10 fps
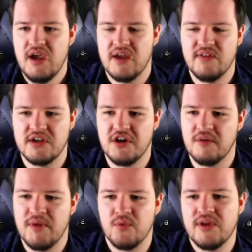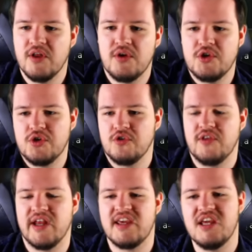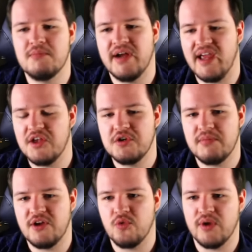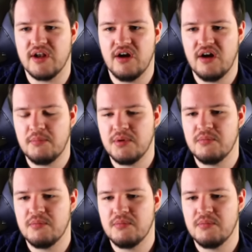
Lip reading: And then Combat Reload ensures that I keep my Edge and my Grit up